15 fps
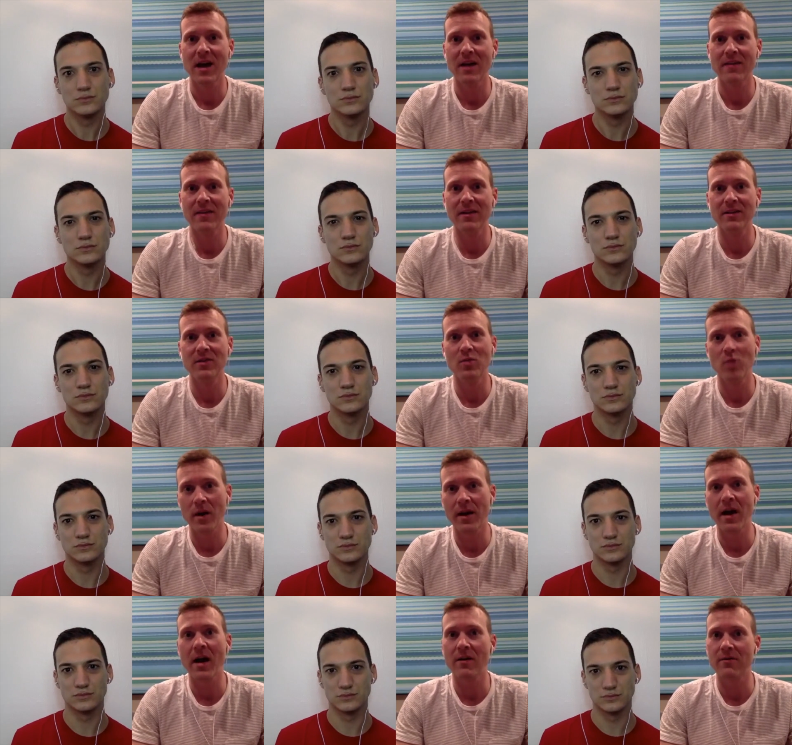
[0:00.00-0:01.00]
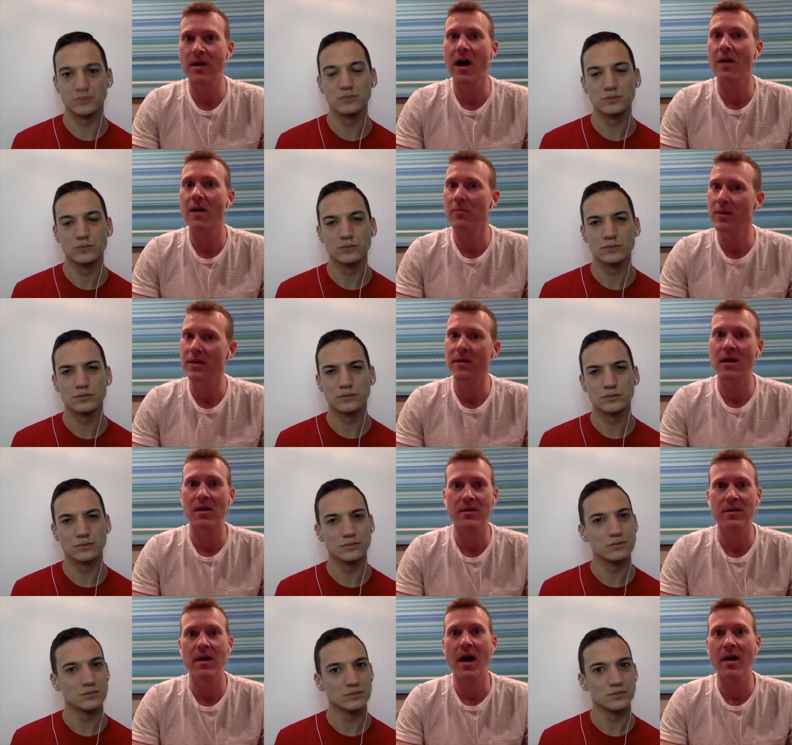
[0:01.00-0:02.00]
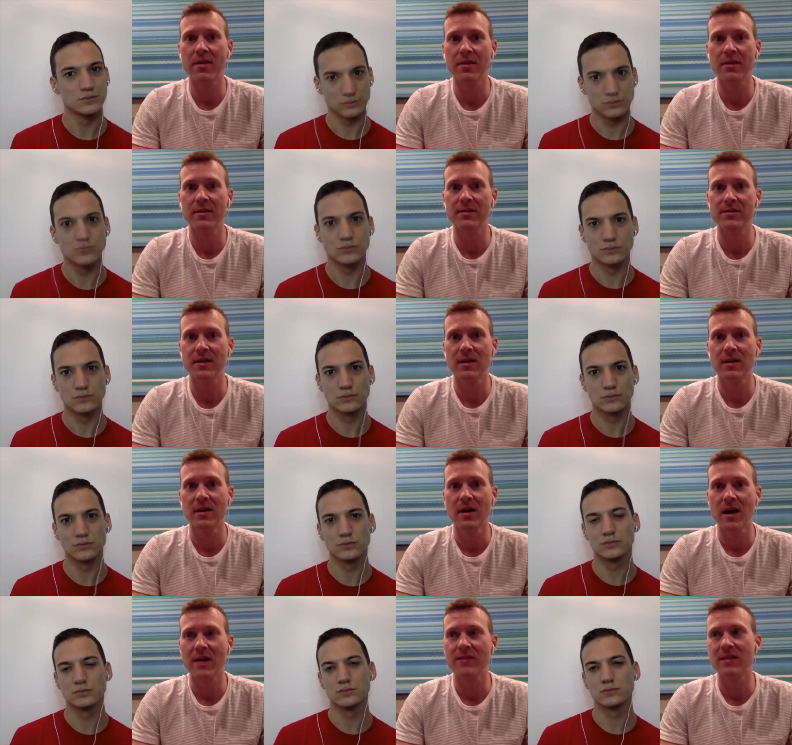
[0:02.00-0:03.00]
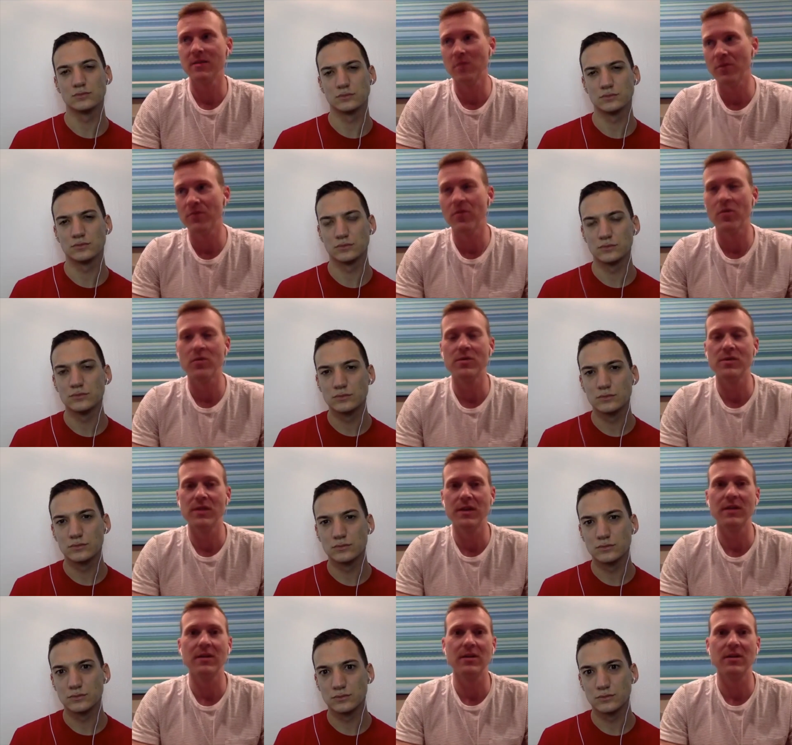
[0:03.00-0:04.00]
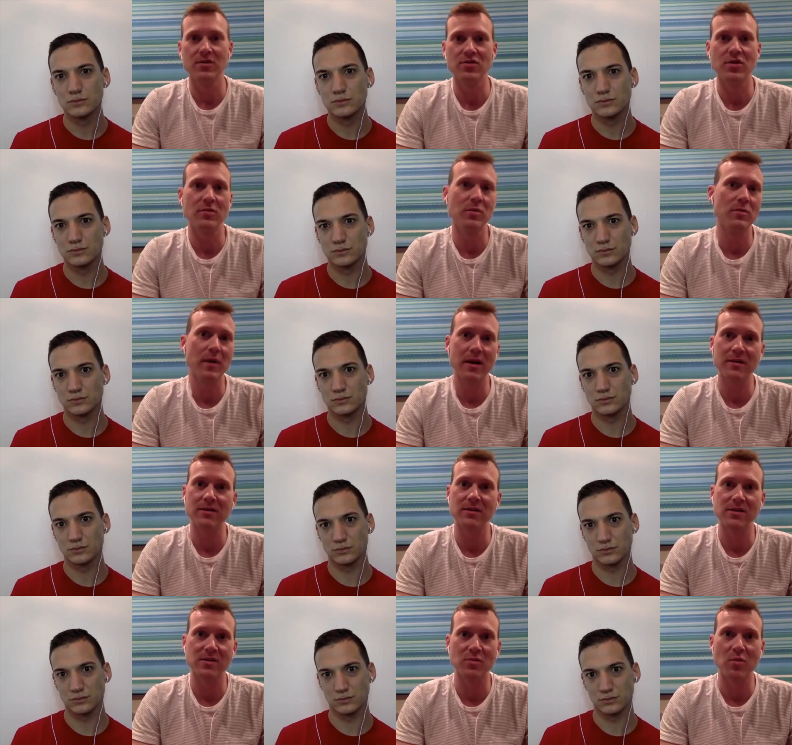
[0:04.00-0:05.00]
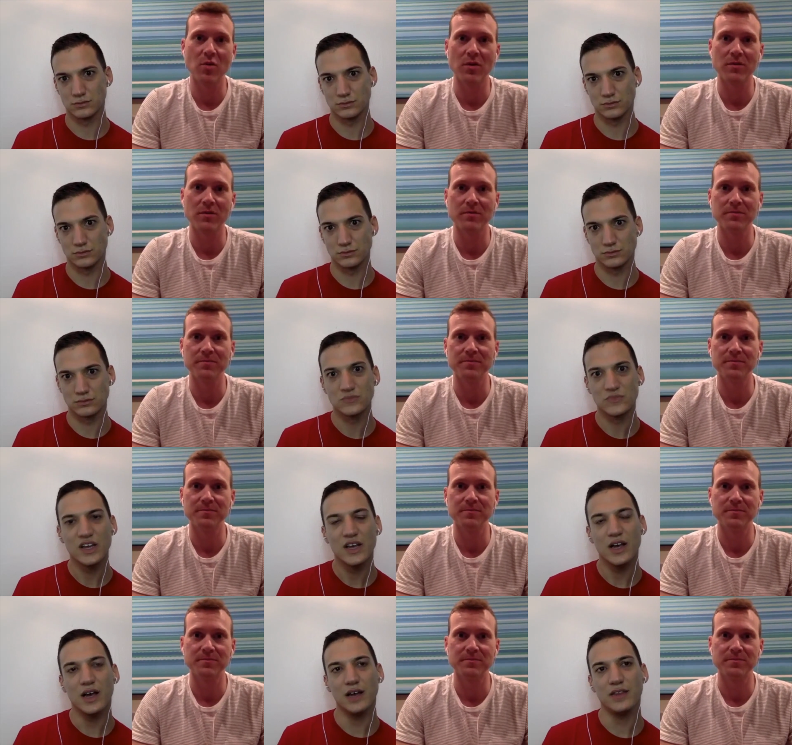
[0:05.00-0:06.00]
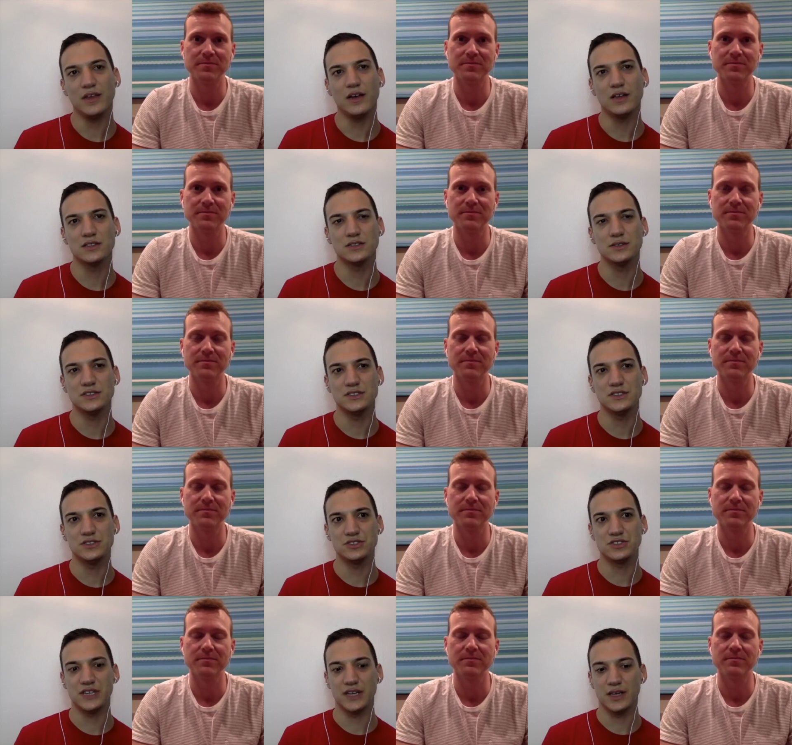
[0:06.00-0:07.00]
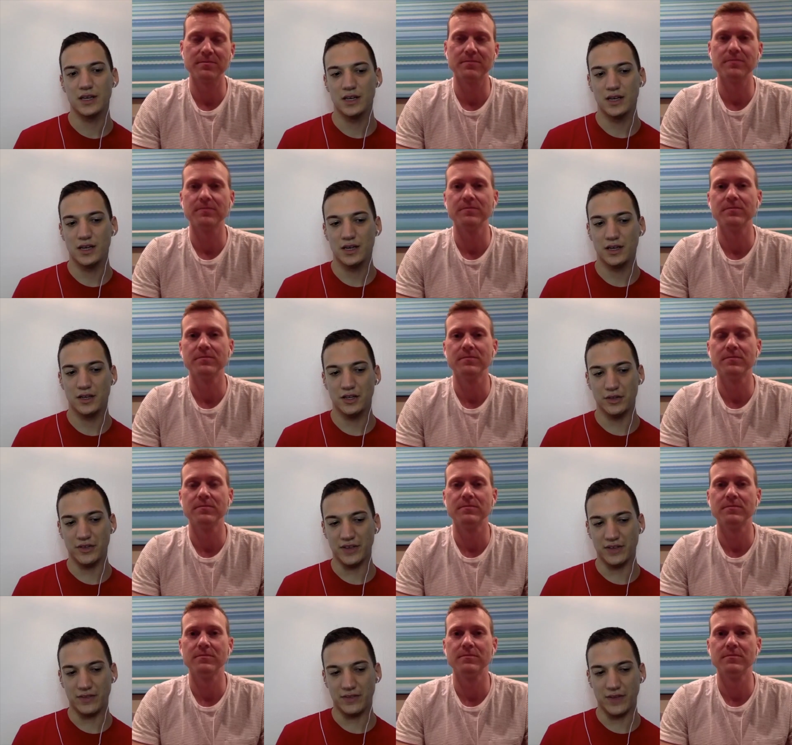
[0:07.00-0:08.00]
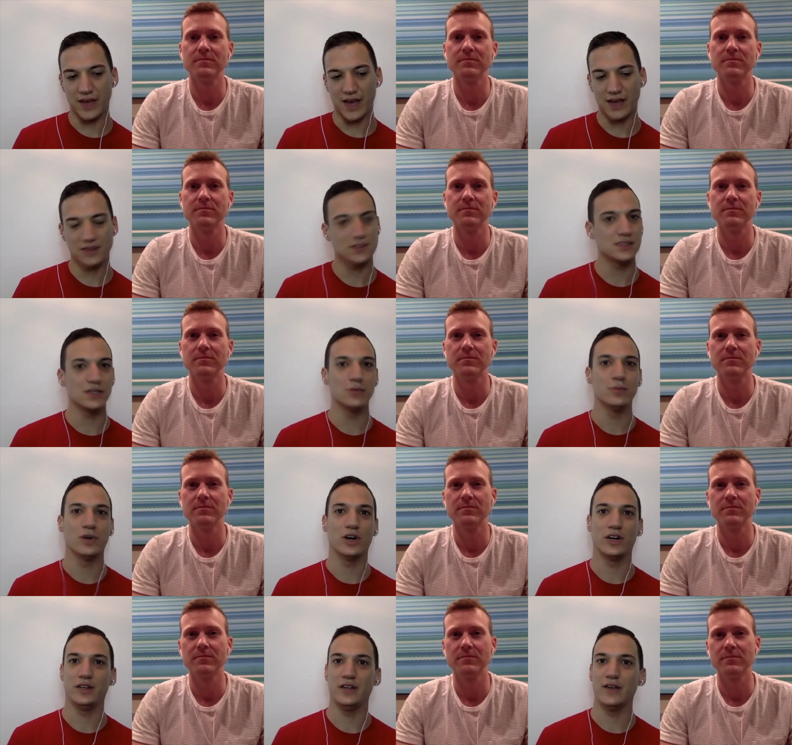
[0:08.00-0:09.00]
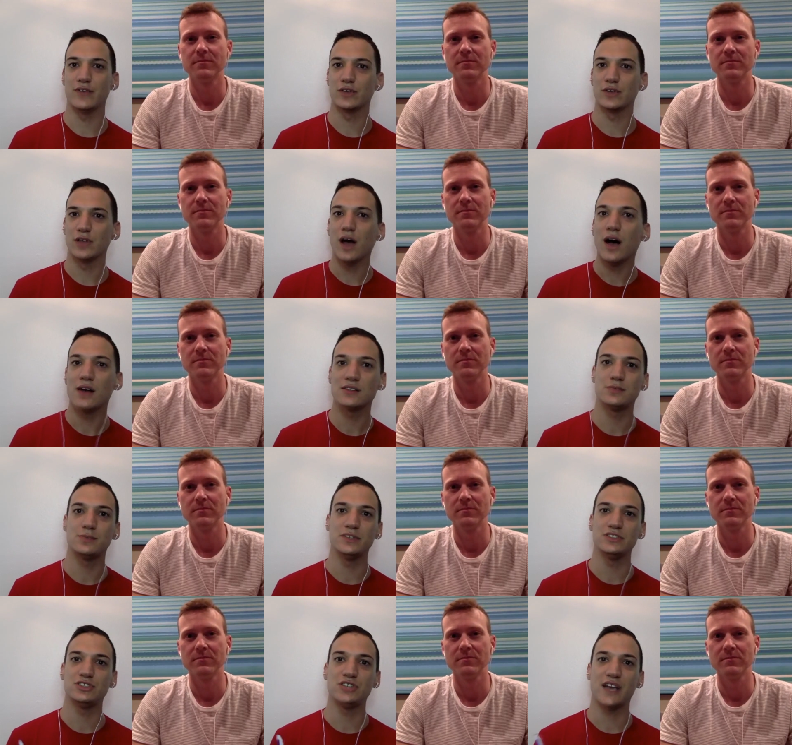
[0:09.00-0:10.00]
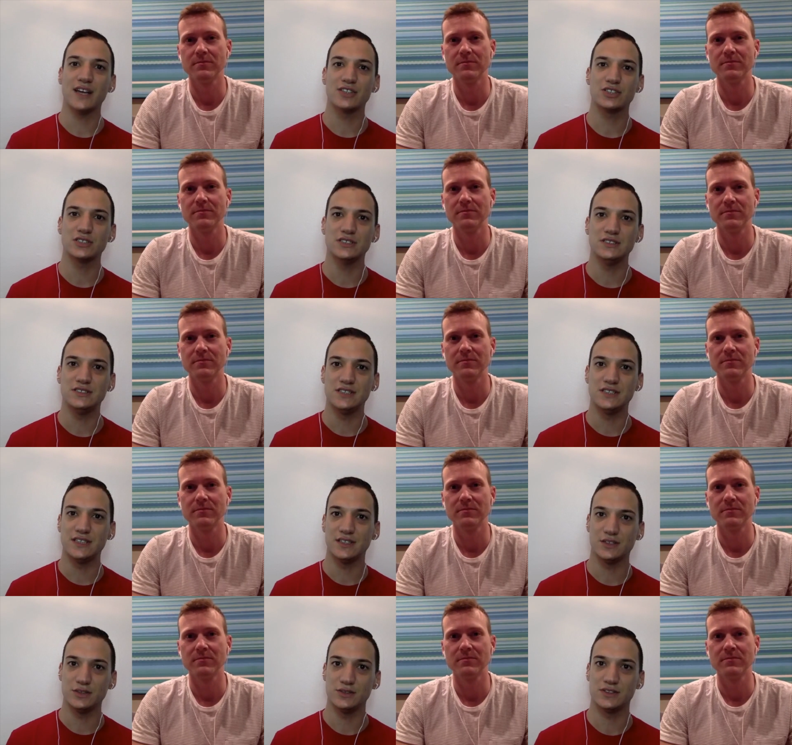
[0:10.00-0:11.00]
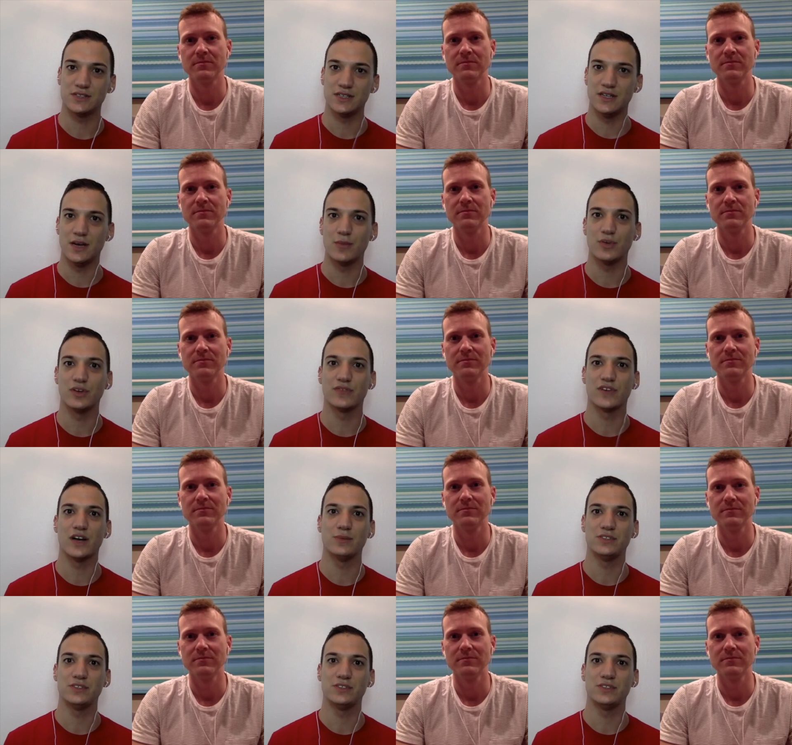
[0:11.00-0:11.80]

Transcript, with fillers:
Speaker 1: and then you want to have happy and healthy athletes as they move forward so they can contribute back to the sport.
Speaker 2: I think also it's interesting you know, they, they act as though Marta never lost, but she actually did lose a number of